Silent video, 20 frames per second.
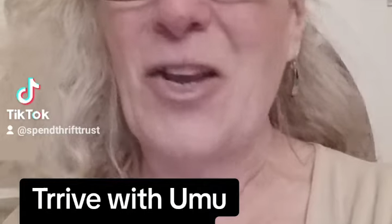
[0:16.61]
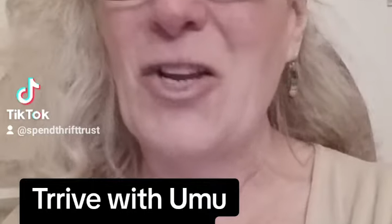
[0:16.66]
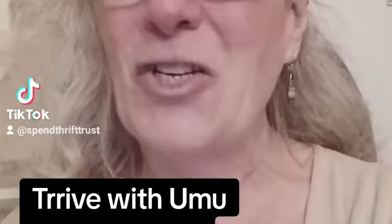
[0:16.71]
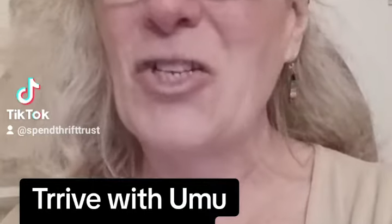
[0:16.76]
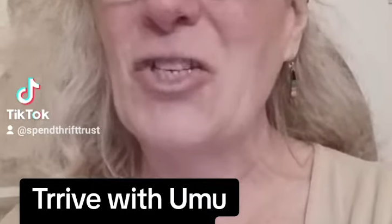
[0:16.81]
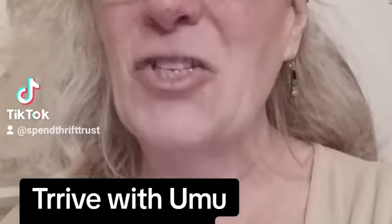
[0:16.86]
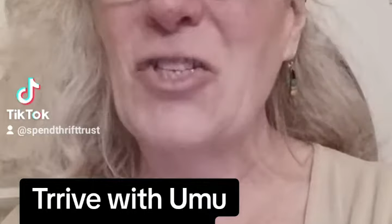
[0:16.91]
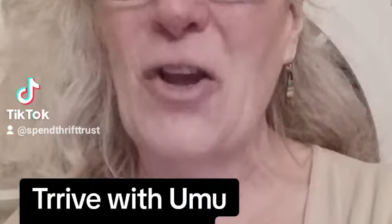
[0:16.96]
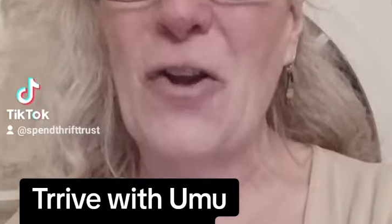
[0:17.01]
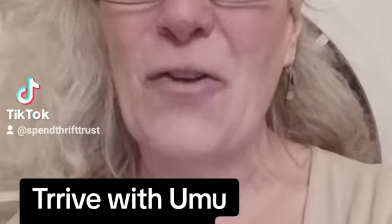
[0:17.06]

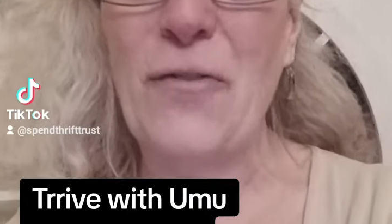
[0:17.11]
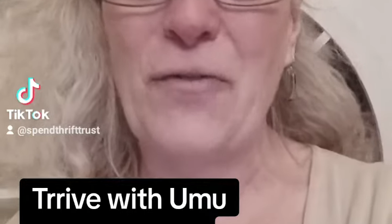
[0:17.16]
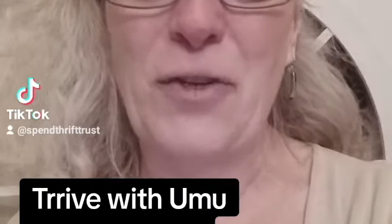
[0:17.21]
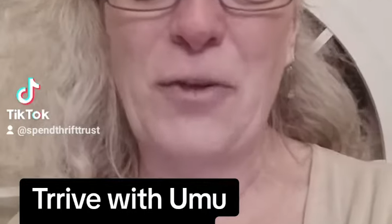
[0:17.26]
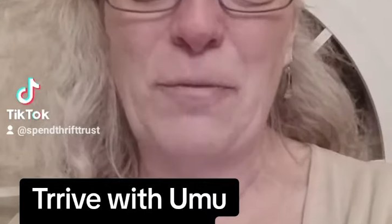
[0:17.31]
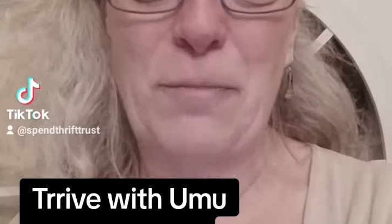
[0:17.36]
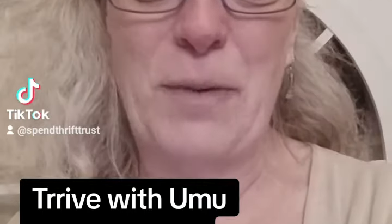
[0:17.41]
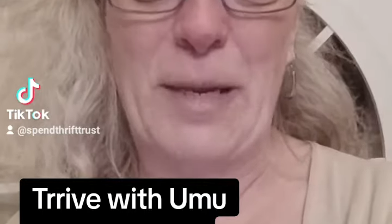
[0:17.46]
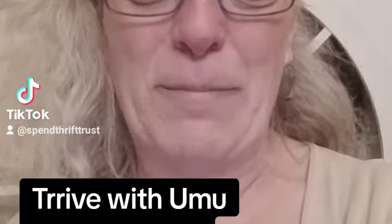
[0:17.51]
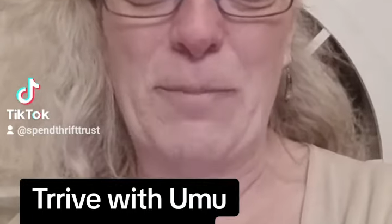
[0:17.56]
So
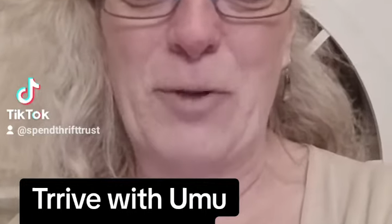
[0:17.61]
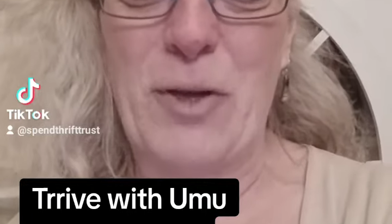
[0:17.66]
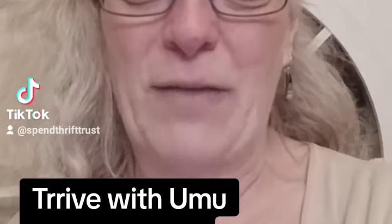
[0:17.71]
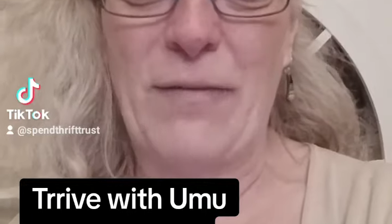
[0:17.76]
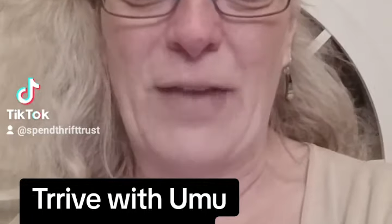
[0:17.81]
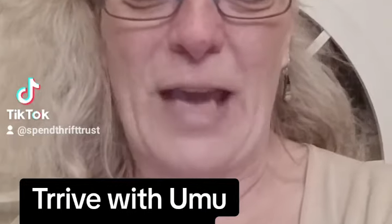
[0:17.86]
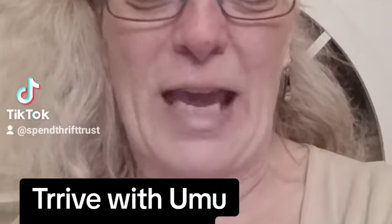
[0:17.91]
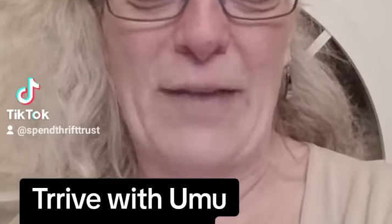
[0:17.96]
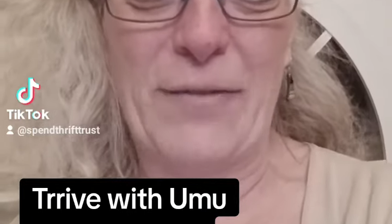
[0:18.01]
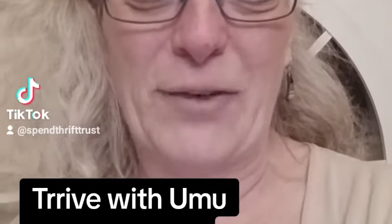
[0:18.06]
few people
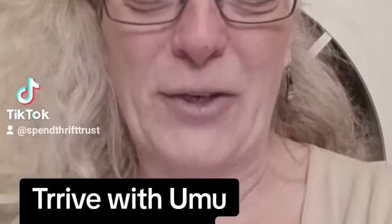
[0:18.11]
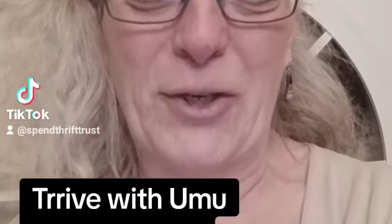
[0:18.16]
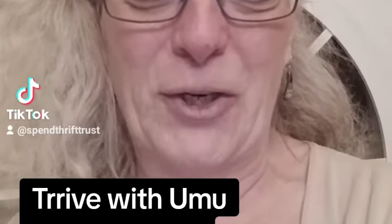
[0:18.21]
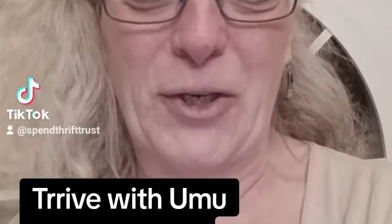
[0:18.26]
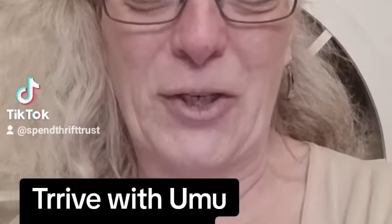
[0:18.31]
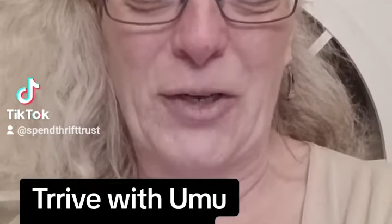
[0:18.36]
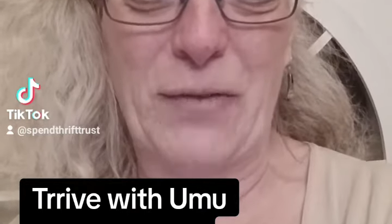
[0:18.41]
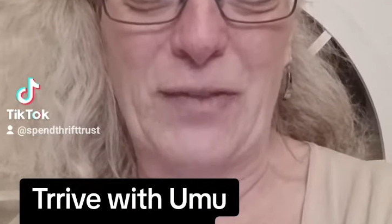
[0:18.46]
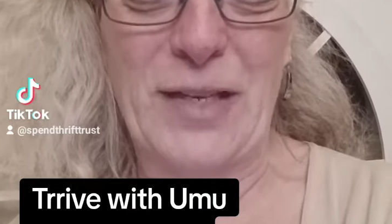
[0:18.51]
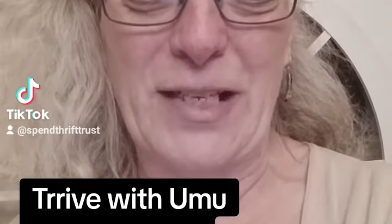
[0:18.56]
have ever
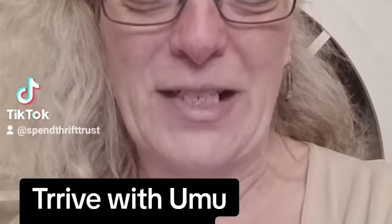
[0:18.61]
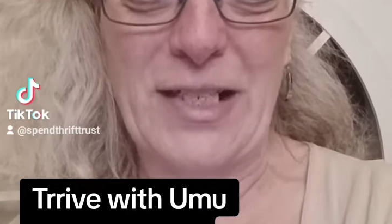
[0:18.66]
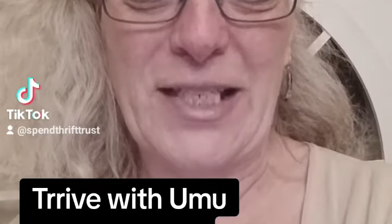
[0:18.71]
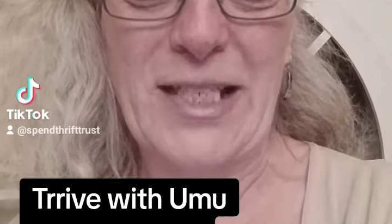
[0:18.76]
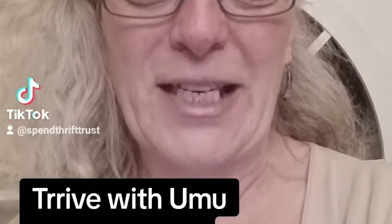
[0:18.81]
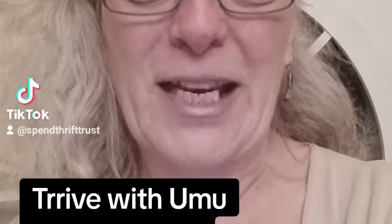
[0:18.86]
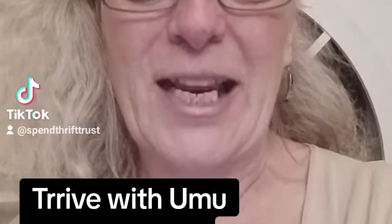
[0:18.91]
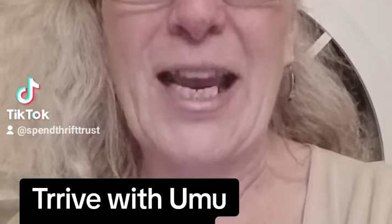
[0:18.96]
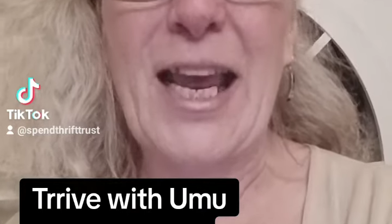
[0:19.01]
heard of this.